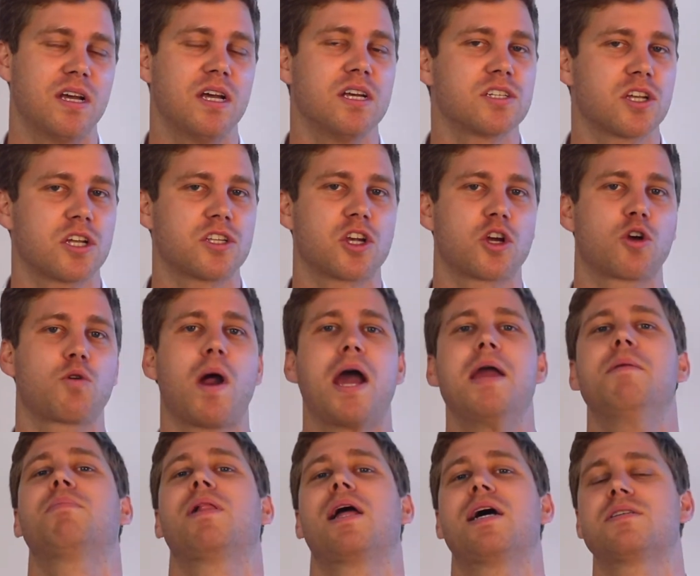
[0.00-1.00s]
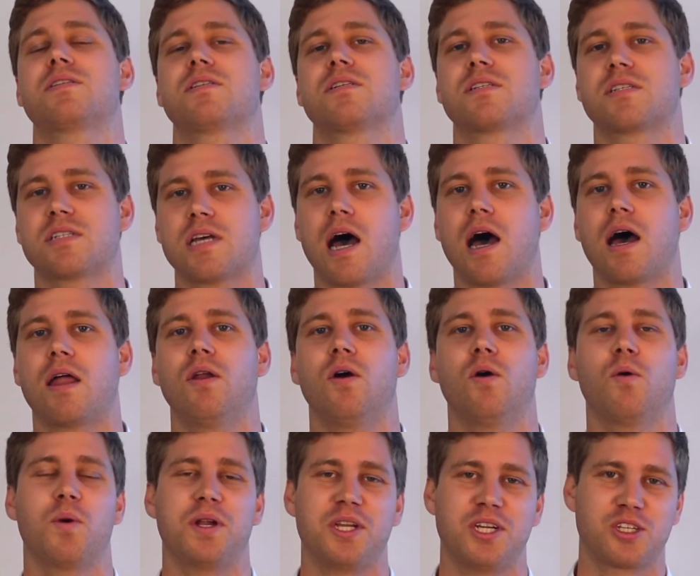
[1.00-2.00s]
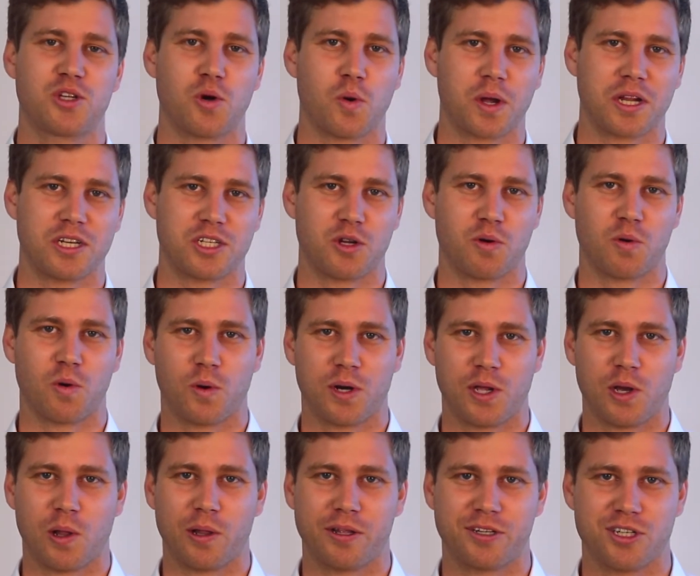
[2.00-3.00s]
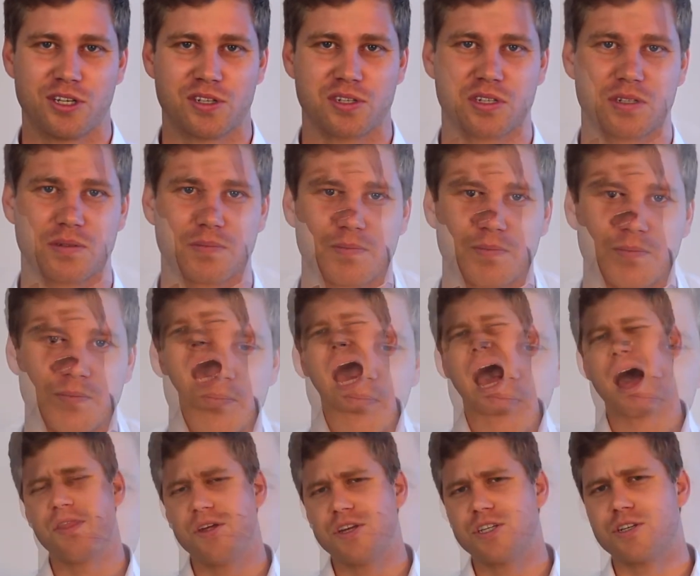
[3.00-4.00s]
So it's a great place to start when you're talking to your audiologist. Other